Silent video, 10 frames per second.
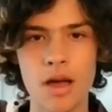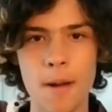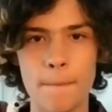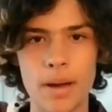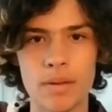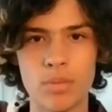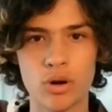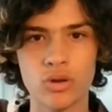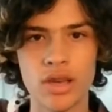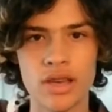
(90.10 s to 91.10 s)
Ben
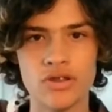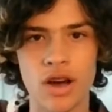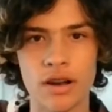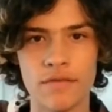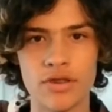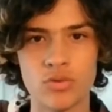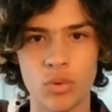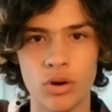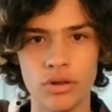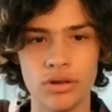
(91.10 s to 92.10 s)
Burnley is not of this
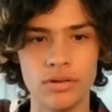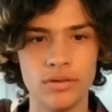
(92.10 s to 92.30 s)
world.